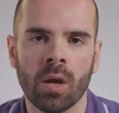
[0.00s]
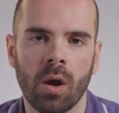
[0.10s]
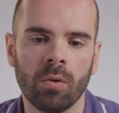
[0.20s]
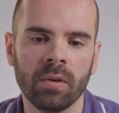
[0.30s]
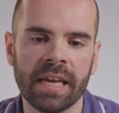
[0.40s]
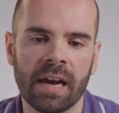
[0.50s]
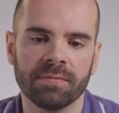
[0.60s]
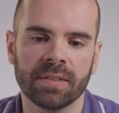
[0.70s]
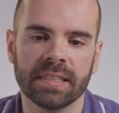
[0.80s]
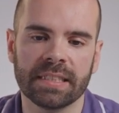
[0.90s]
Only
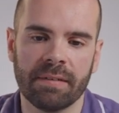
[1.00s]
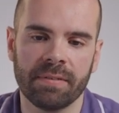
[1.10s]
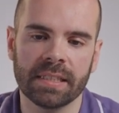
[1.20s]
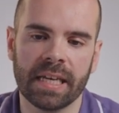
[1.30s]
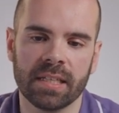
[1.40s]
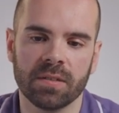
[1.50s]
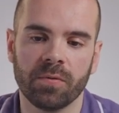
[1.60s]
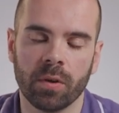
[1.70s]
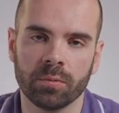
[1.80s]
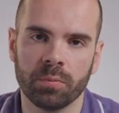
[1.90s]
after 7 days
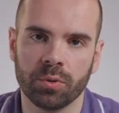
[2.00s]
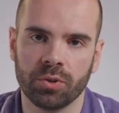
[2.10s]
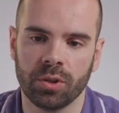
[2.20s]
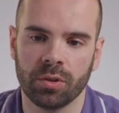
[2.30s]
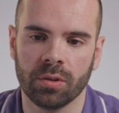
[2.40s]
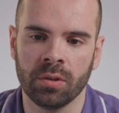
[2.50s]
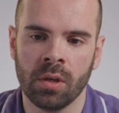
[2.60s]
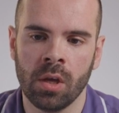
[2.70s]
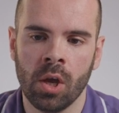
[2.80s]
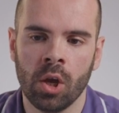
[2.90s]
from the procedure
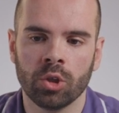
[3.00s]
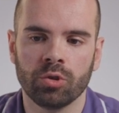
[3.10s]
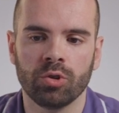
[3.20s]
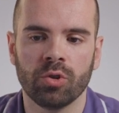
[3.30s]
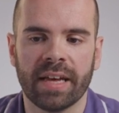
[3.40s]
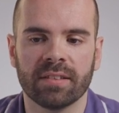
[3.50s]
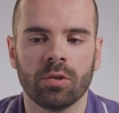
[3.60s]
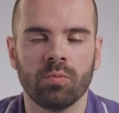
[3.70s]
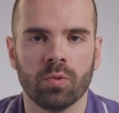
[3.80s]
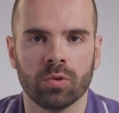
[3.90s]
should you get
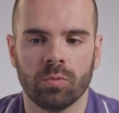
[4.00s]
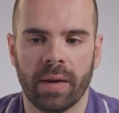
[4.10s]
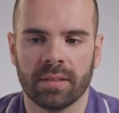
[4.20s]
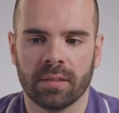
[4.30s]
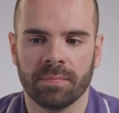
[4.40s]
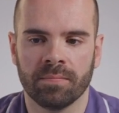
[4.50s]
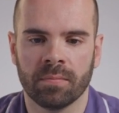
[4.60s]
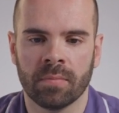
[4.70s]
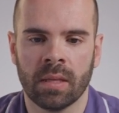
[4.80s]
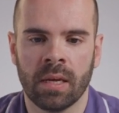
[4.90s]
the wound wet.
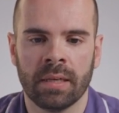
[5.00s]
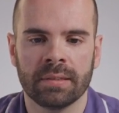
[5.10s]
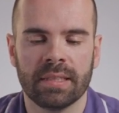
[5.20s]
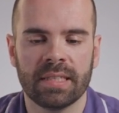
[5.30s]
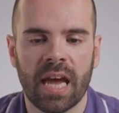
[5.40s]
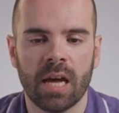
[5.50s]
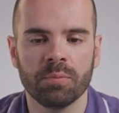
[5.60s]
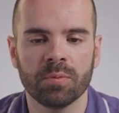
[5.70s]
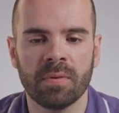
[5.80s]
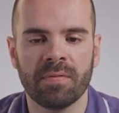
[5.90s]
This
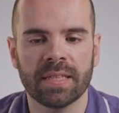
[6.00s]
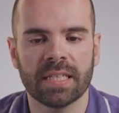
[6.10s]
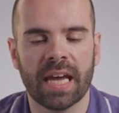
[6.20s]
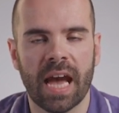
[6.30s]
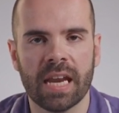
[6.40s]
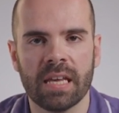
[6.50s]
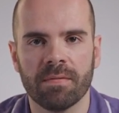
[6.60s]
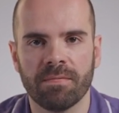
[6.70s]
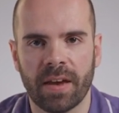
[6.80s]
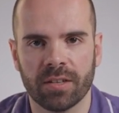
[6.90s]
helps preventing any
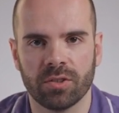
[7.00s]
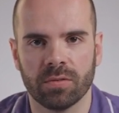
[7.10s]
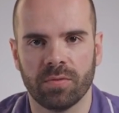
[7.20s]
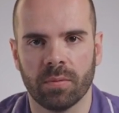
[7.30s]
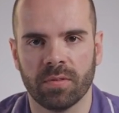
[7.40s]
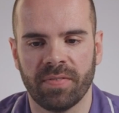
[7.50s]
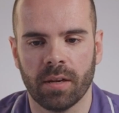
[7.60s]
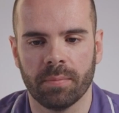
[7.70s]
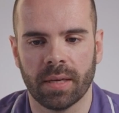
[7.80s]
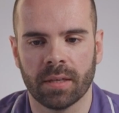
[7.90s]
infection from
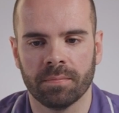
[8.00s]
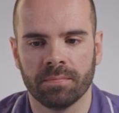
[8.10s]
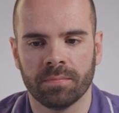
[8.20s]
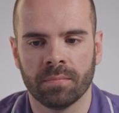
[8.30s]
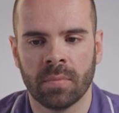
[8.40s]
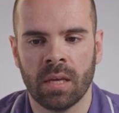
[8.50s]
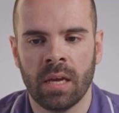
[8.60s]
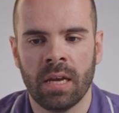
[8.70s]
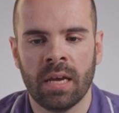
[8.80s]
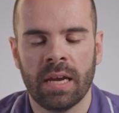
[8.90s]
developing.
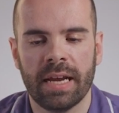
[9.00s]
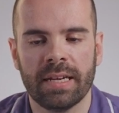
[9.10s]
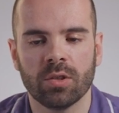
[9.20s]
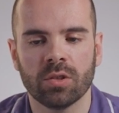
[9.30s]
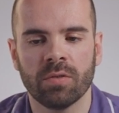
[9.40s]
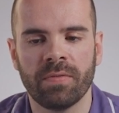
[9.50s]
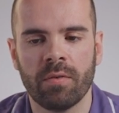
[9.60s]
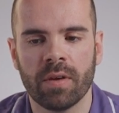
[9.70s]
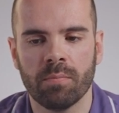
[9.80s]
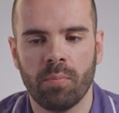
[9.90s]
It is also
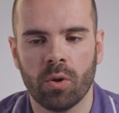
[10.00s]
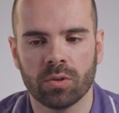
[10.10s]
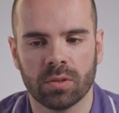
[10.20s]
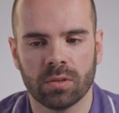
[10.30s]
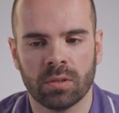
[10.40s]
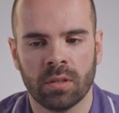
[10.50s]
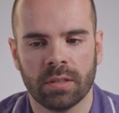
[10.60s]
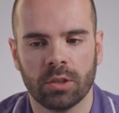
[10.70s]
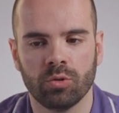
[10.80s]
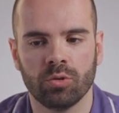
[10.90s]
very important
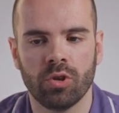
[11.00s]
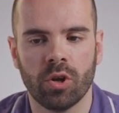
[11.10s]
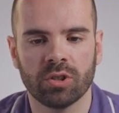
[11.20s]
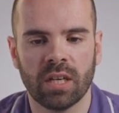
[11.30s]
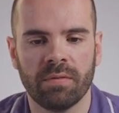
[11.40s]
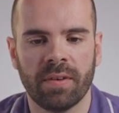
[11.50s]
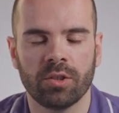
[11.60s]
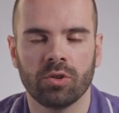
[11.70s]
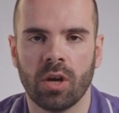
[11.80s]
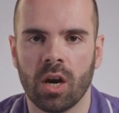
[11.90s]
that you do not
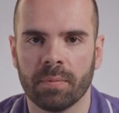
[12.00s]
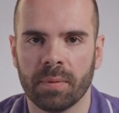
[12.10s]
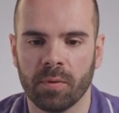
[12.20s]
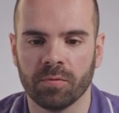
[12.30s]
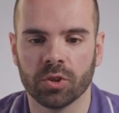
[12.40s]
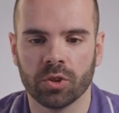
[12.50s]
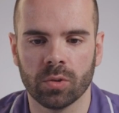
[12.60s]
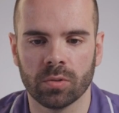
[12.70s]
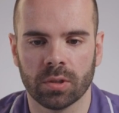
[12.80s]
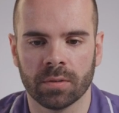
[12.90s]
elevate your arm above the
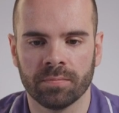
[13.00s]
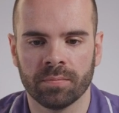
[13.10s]
shoulder.